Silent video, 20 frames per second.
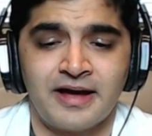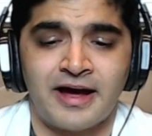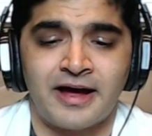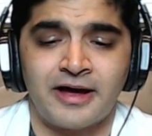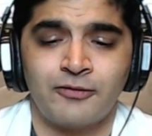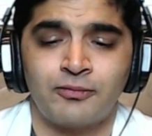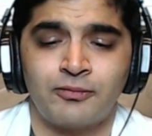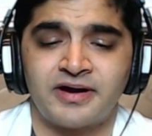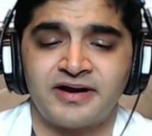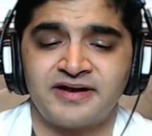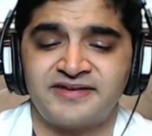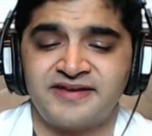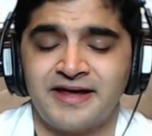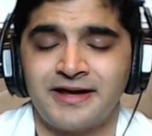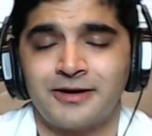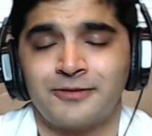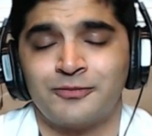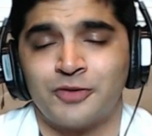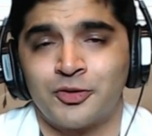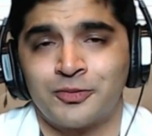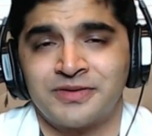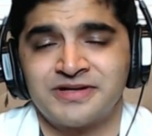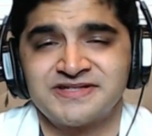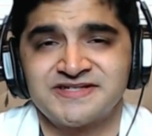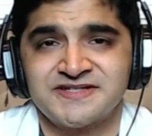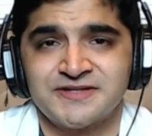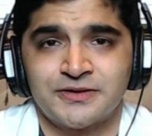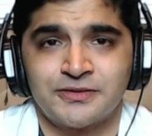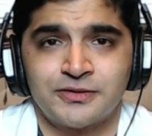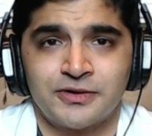I want to take a
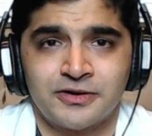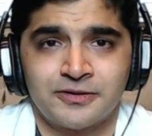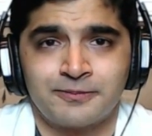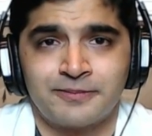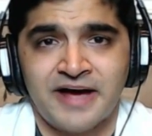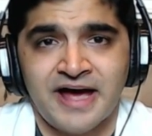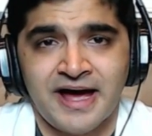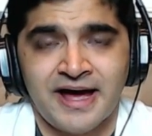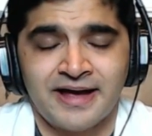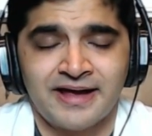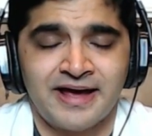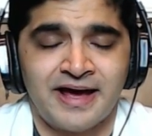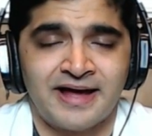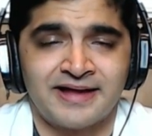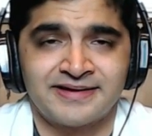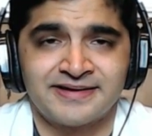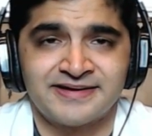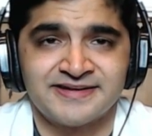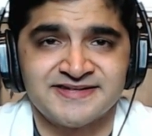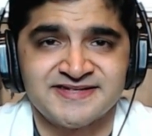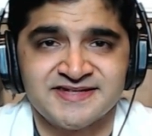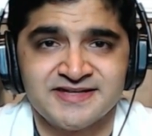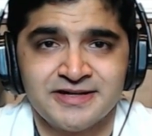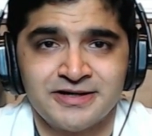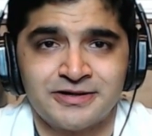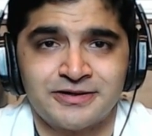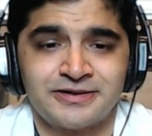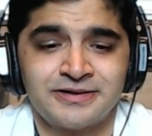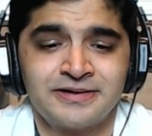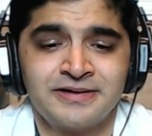moment to look back at this
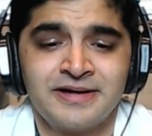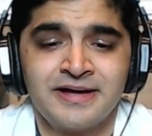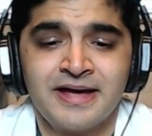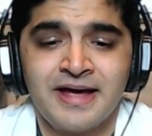year